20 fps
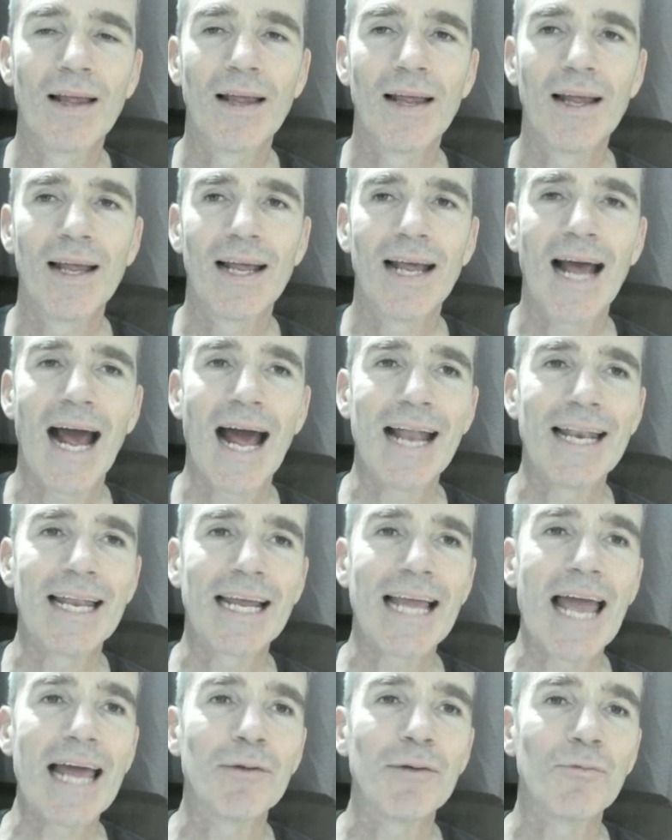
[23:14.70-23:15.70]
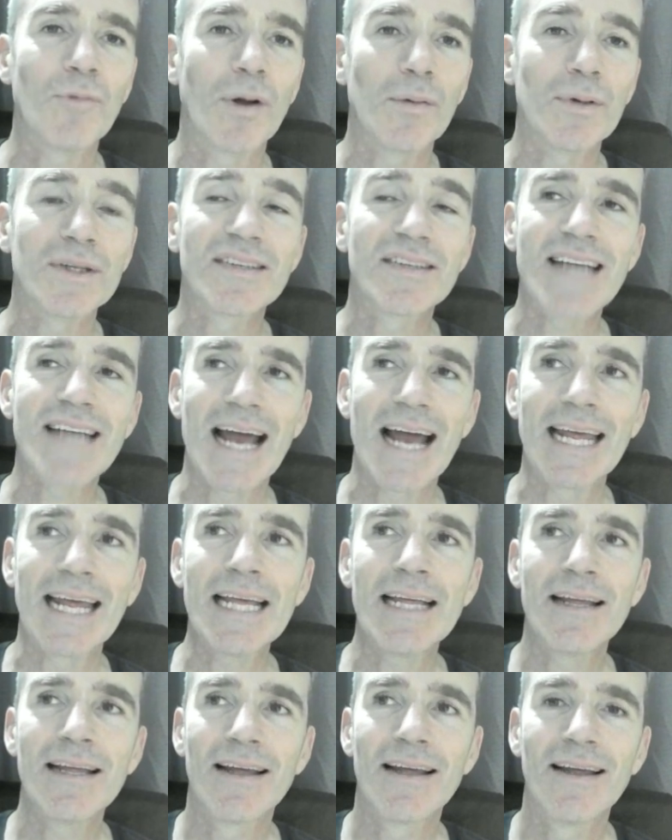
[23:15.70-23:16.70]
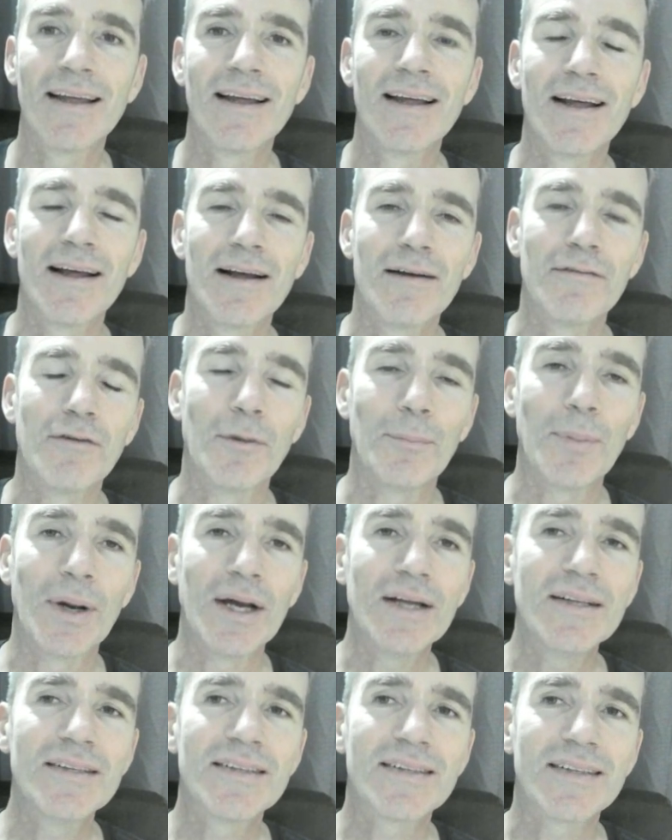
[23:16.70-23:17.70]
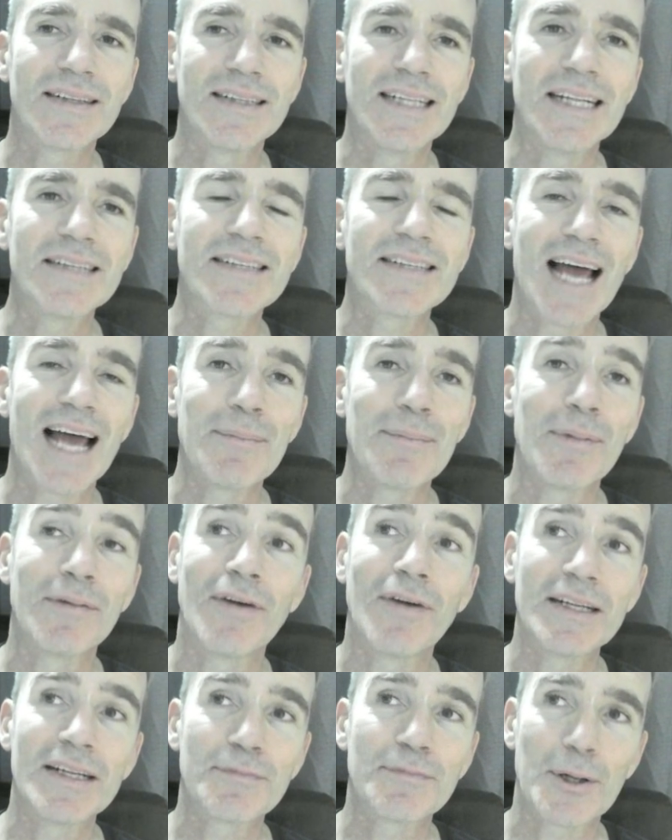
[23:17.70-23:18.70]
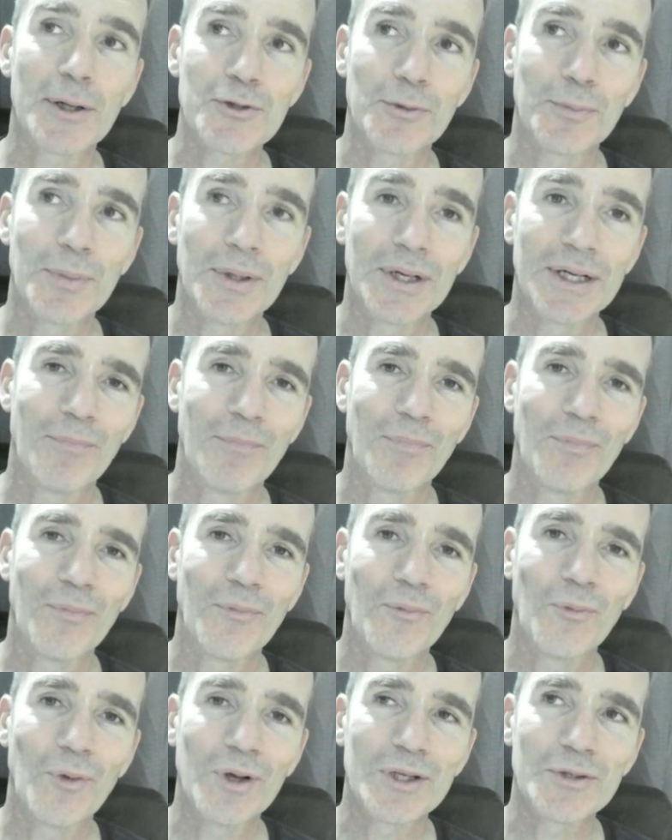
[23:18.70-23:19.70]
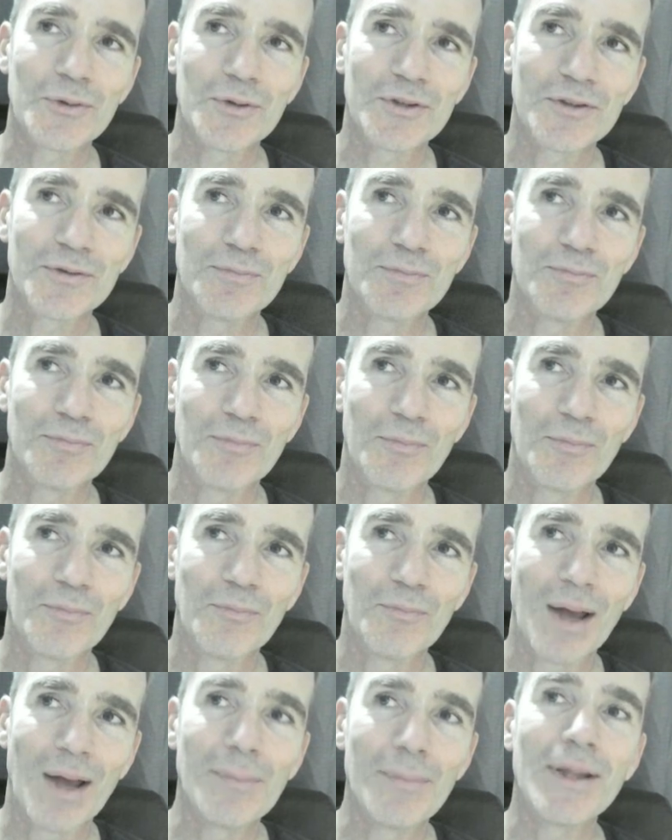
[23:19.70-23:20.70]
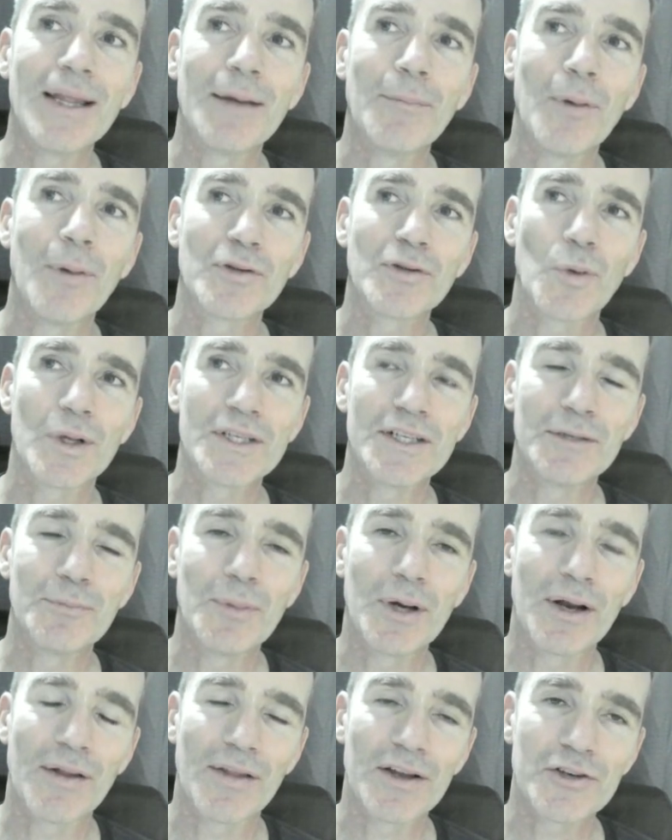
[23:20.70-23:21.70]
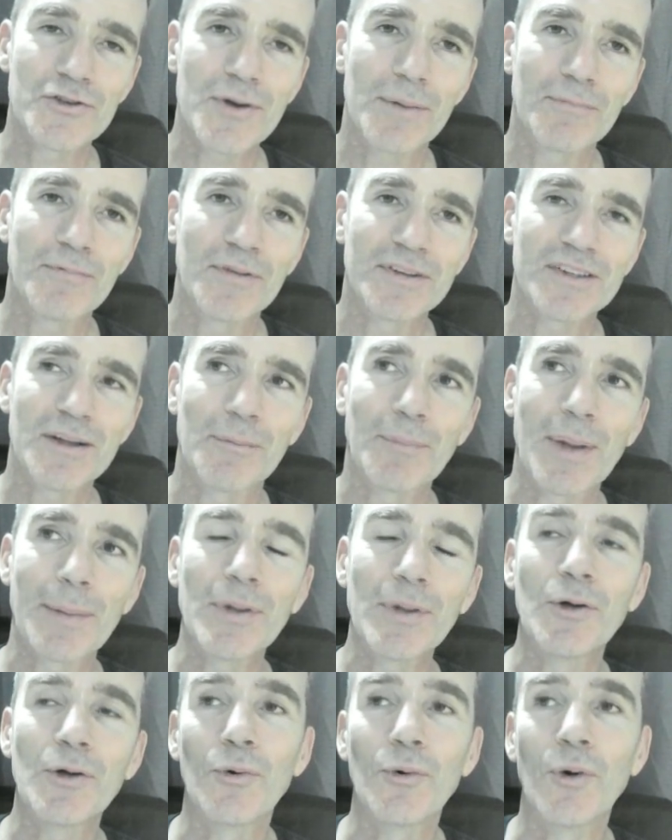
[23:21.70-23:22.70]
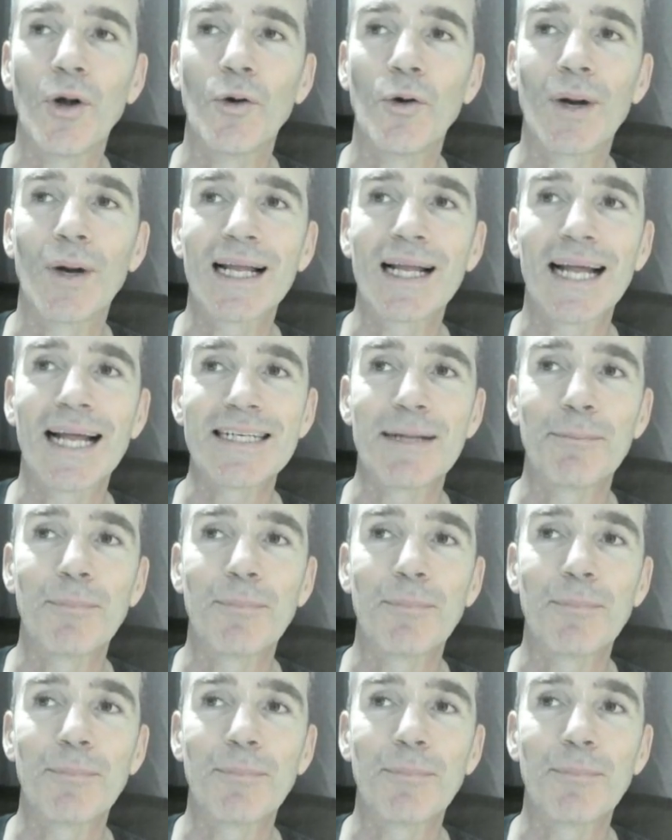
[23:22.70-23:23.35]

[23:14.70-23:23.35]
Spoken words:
And again, we were scanning for birds. This time, a very special bird, which was maybe the most wanted bird of the trip for some people who were collecting bird